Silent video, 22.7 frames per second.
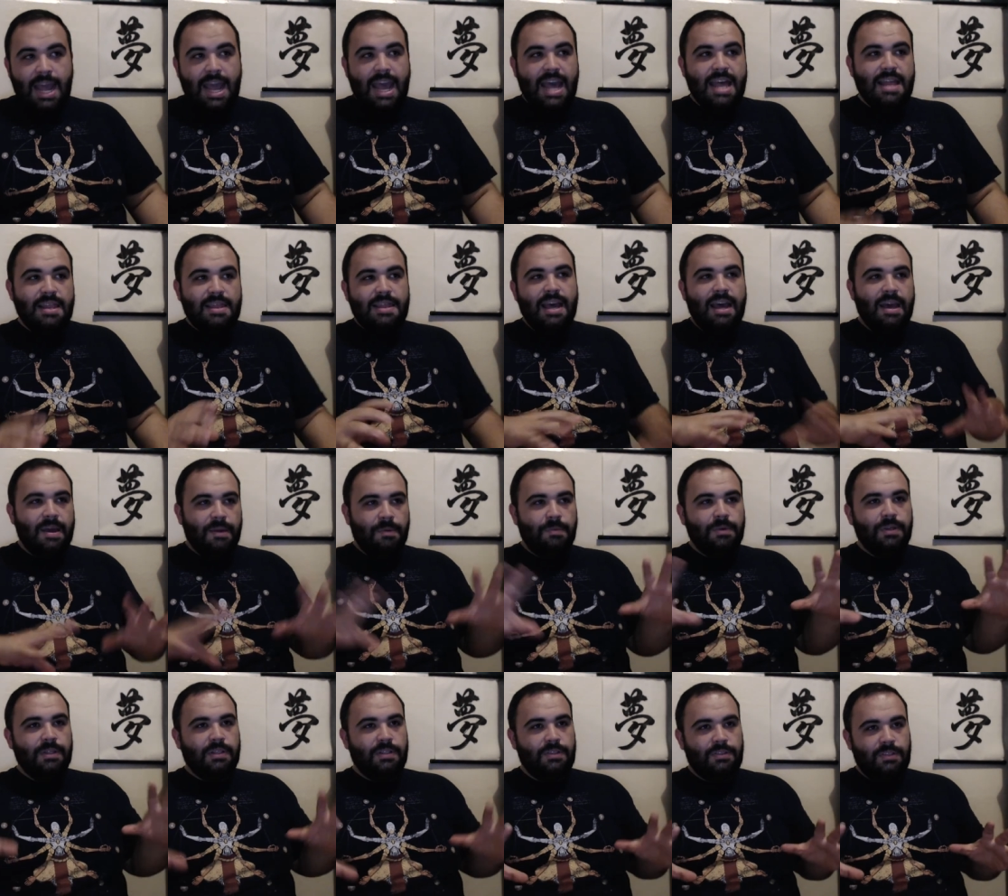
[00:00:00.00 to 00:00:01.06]
And that
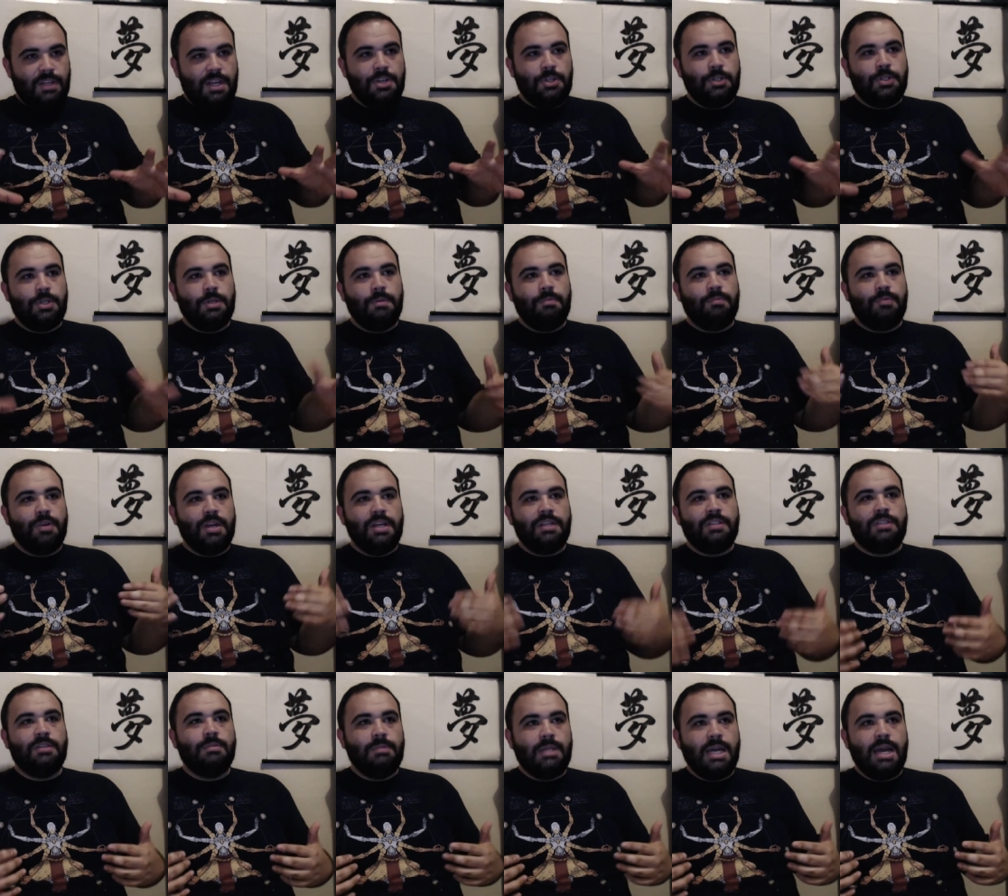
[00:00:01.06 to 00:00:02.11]
realization
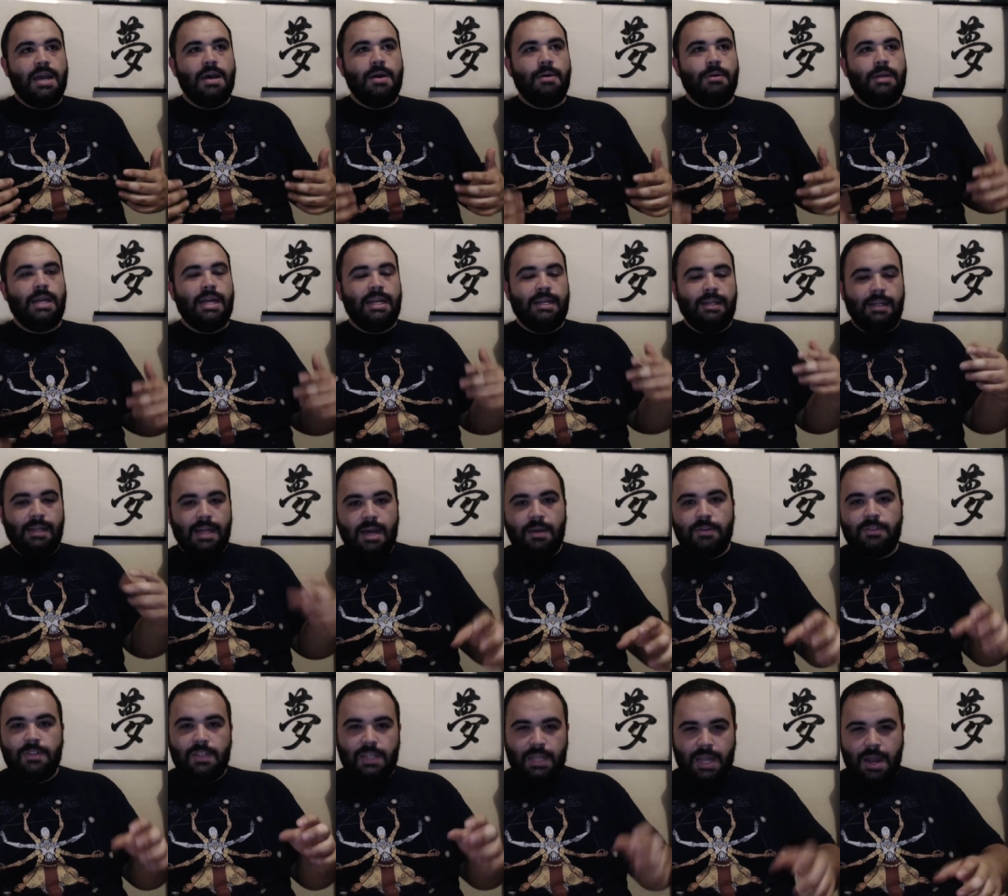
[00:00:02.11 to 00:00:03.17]
breaks him down and
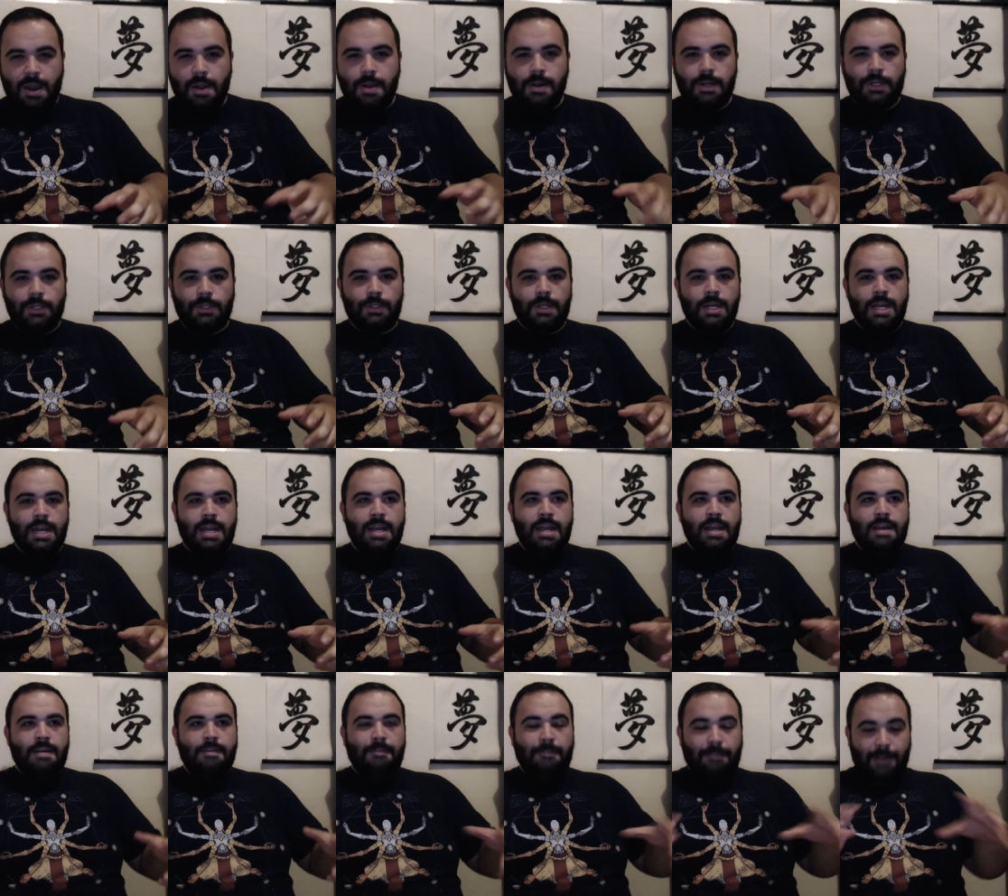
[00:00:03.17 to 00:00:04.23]
allows the character
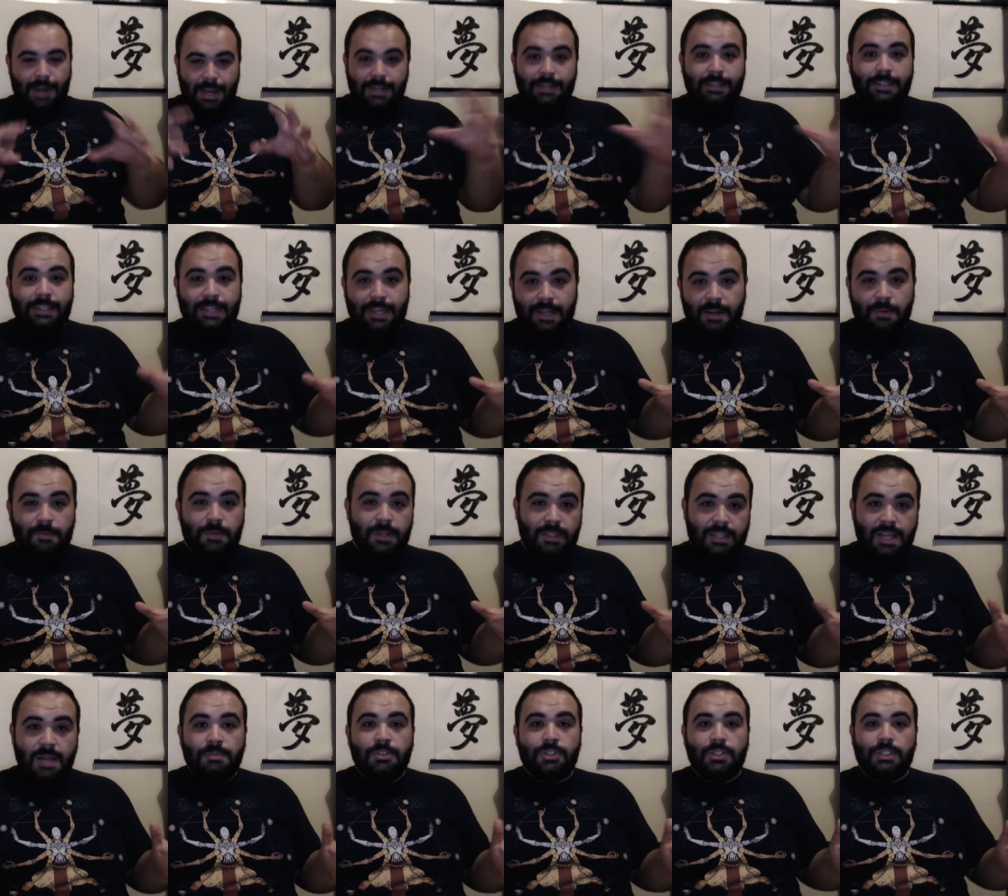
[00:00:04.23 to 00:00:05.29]
finally a
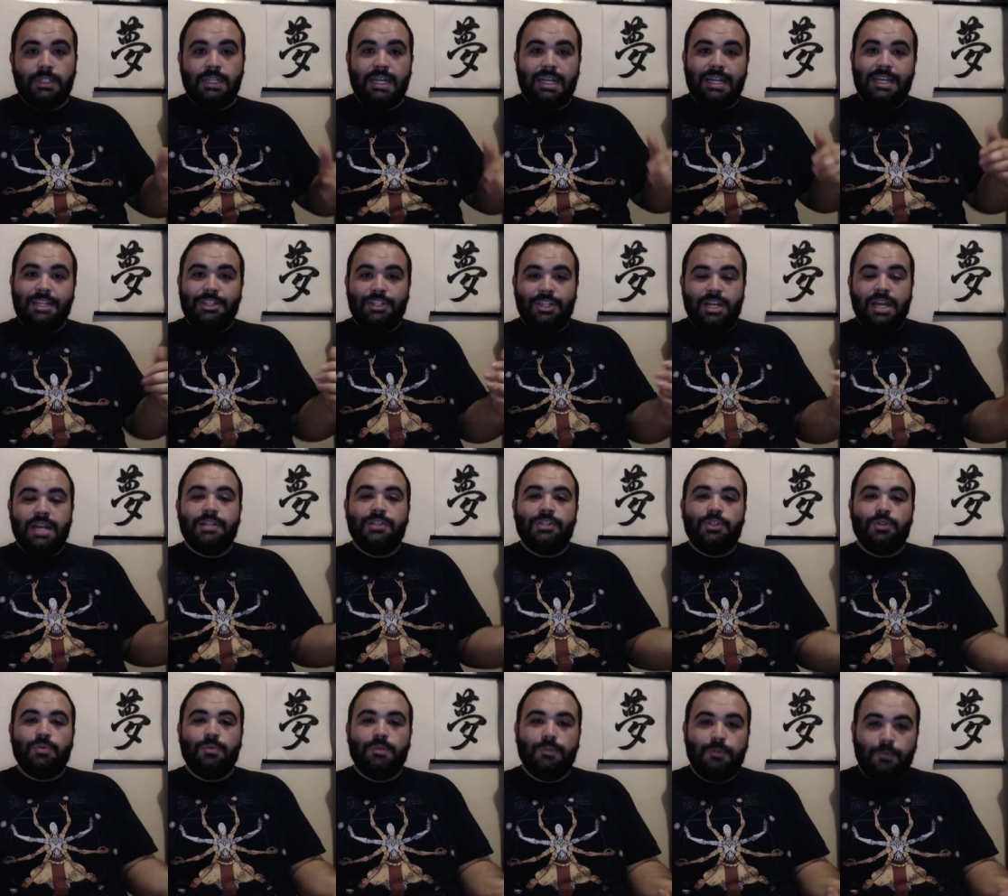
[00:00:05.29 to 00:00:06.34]
redemption and a
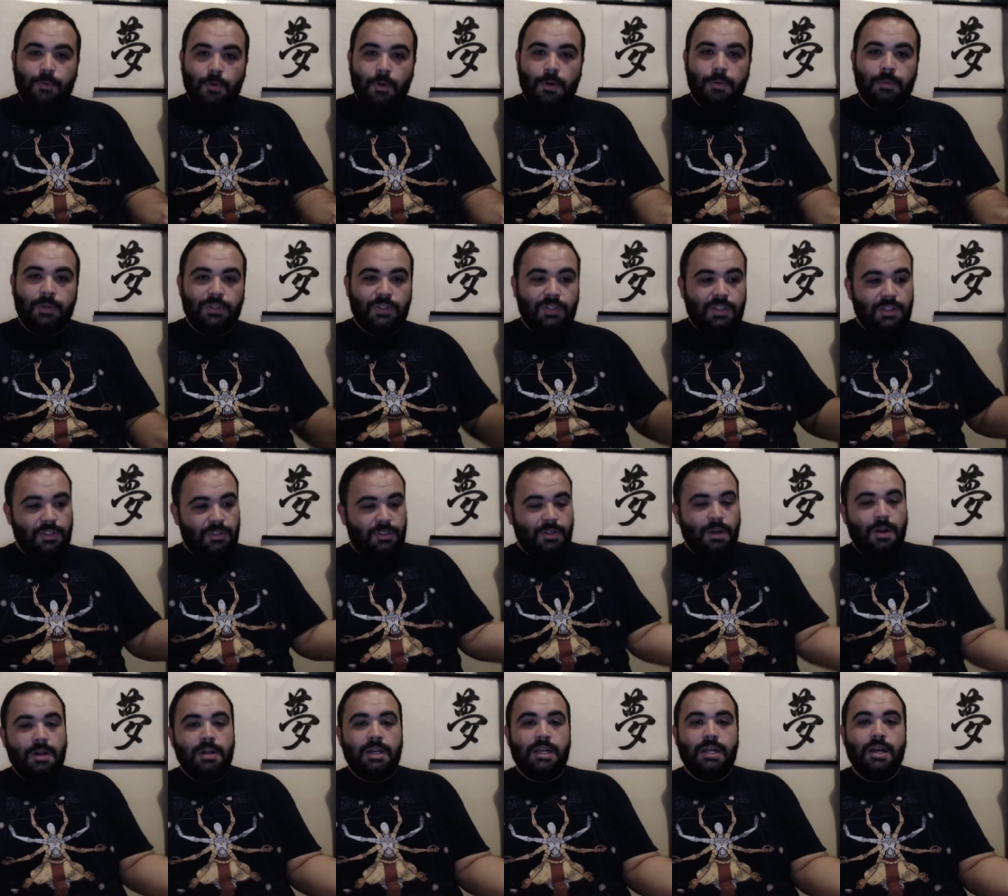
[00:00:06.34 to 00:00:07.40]
chance to reform, because he's
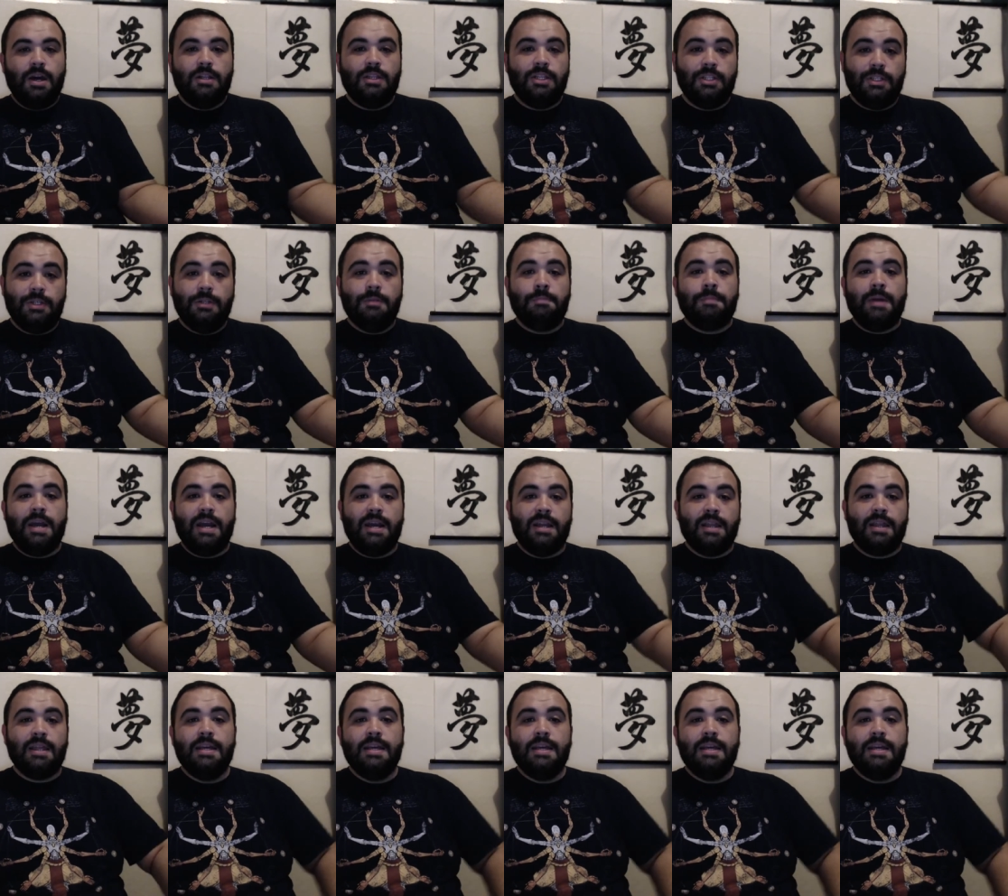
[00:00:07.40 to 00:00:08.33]
starting on the good path.